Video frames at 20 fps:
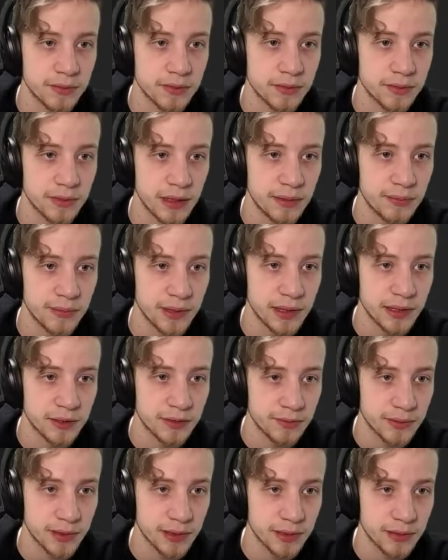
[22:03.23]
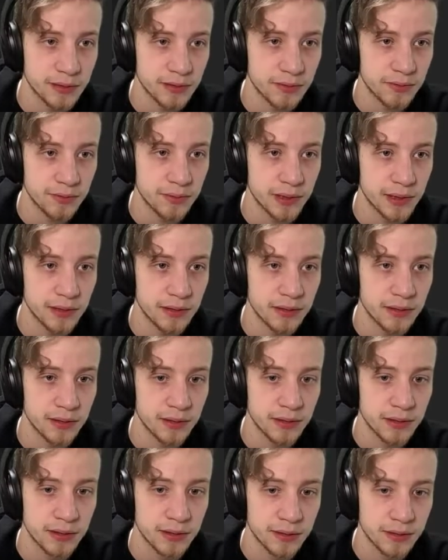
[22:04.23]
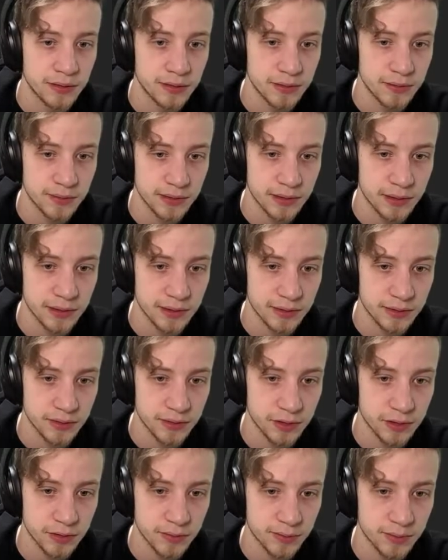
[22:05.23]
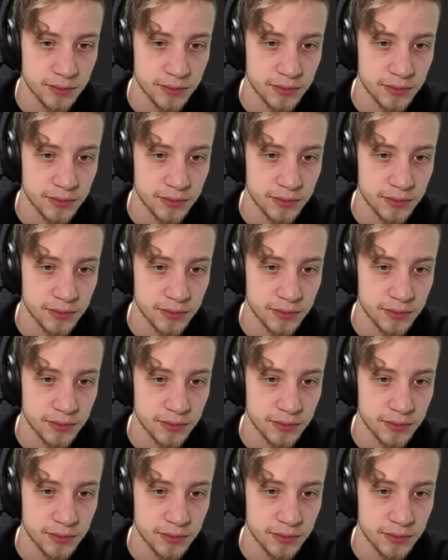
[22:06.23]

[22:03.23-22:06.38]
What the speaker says: Okay, -1, 1. So it does the job.